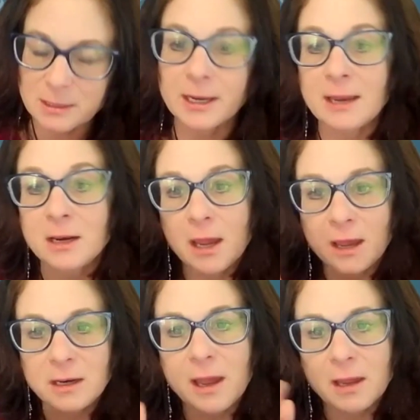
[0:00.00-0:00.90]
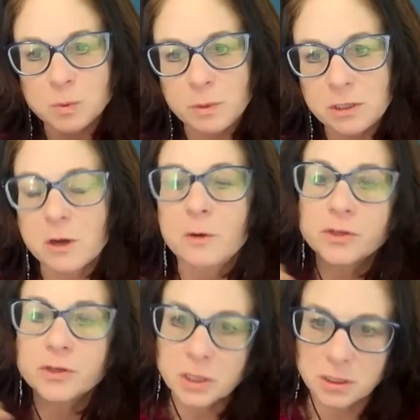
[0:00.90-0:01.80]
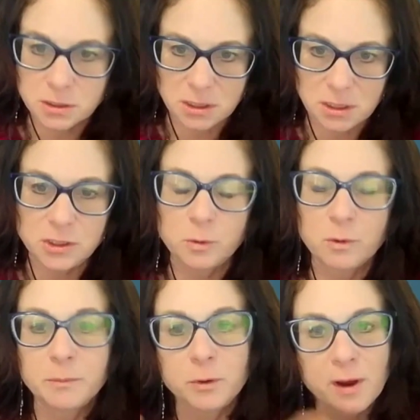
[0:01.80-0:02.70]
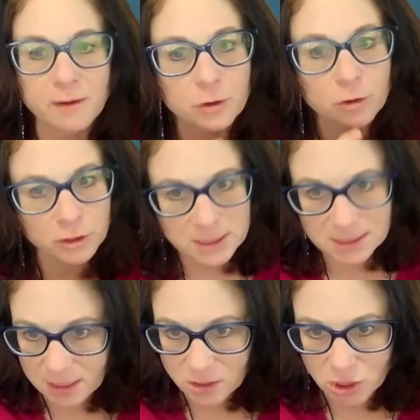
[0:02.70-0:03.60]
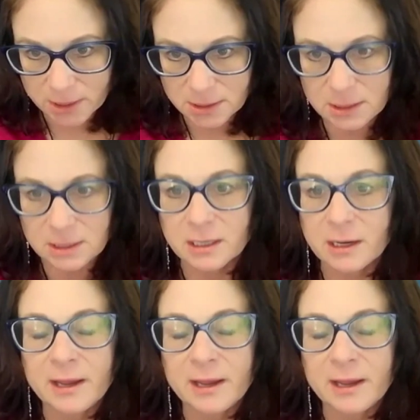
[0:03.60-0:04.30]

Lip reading: Like, and as we know, there's a continuum. You have your early stage idea.